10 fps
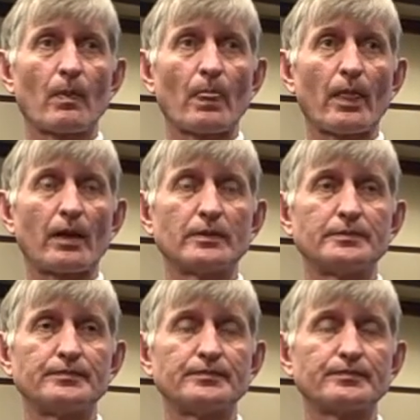Do you
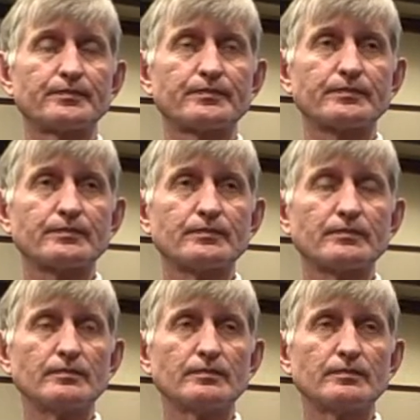think, it's a
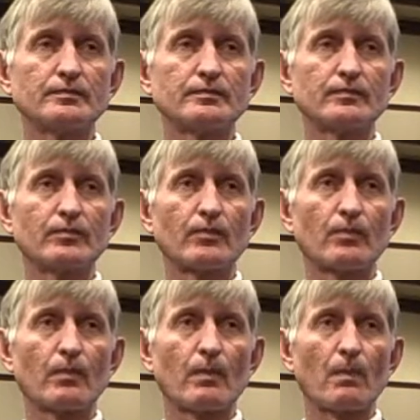pretty innovative program,
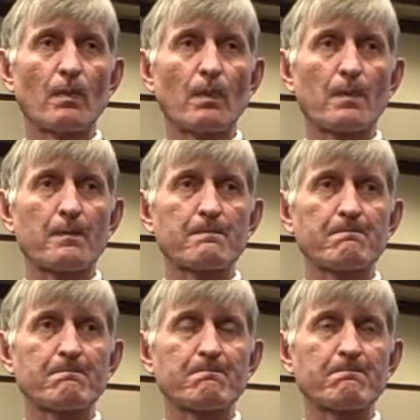do you think it'll
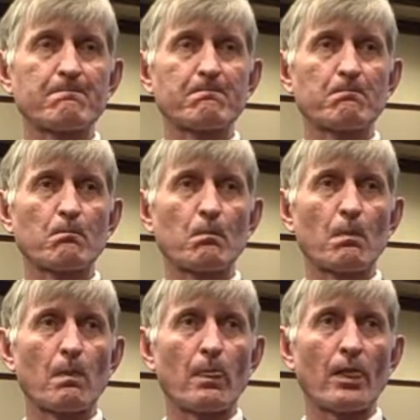take a lot of
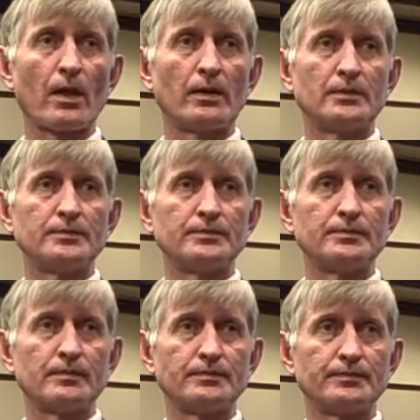outside the box
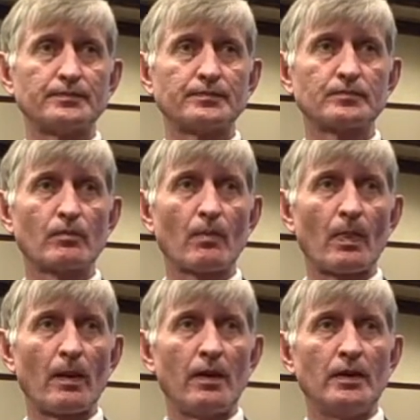thinking from
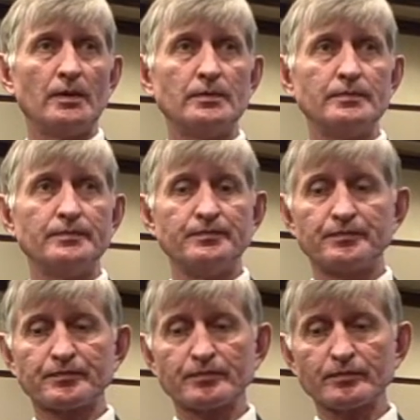students, parents, and
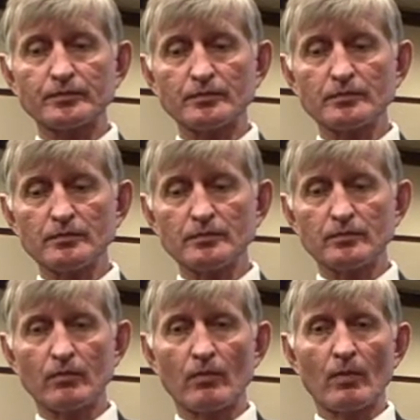educators to make it
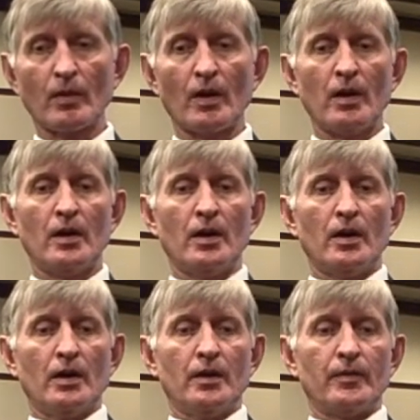happen, or
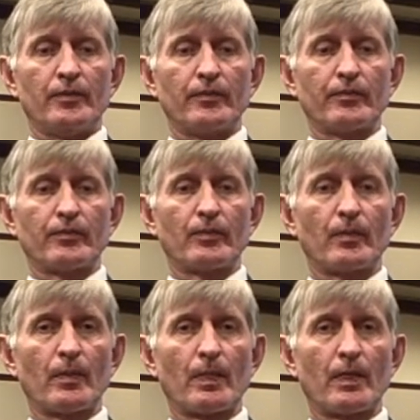do you think they'll
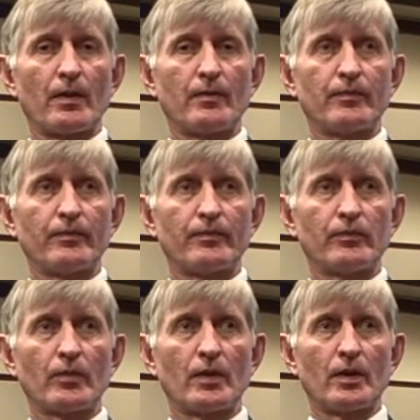be able to deal
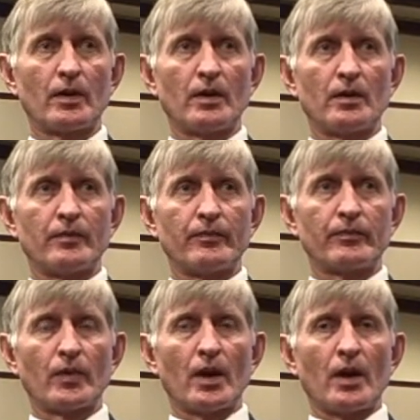with it
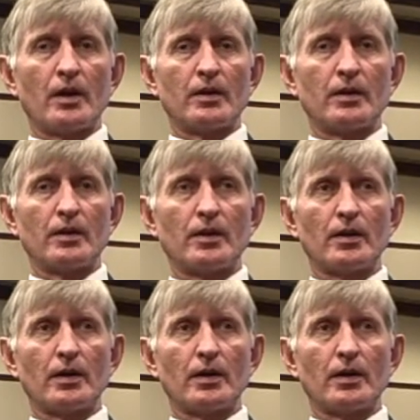as is?